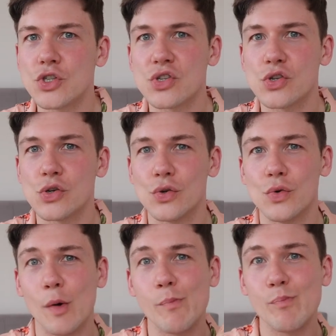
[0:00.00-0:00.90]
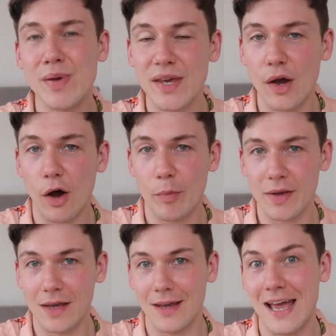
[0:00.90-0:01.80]
to
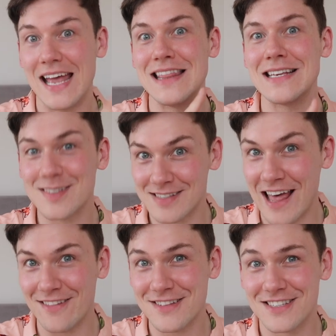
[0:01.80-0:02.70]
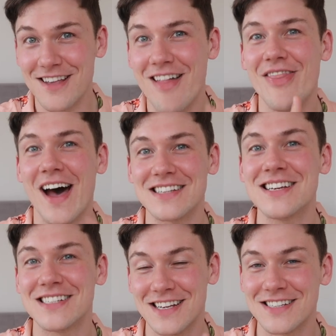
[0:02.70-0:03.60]
PRP in the sense that
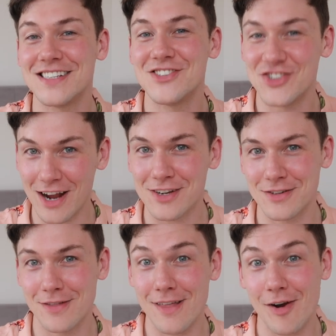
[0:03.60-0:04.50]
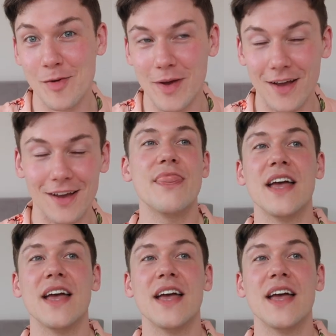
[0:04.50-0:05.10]
it is injection therapy.